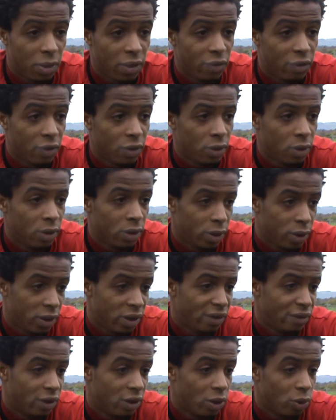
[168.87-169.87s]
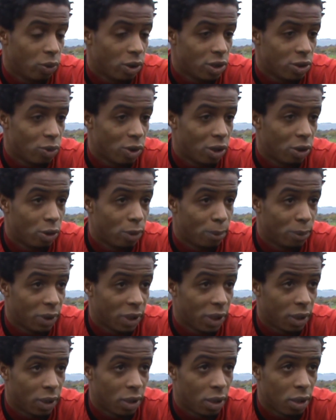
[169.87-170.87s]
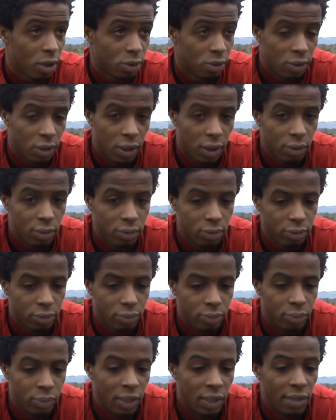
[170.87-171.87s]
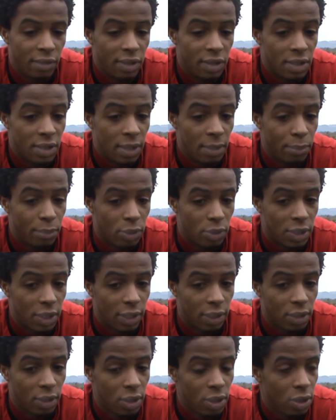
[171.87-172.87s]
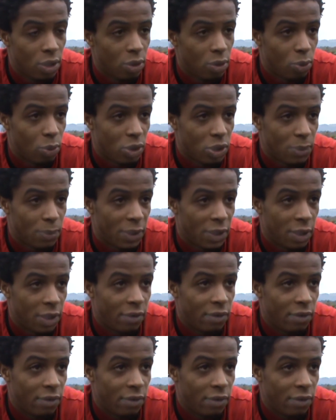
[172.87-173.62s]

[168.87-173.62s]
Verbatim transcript: If you, even the ones who are not playing now, like we have examples like Ross Payne.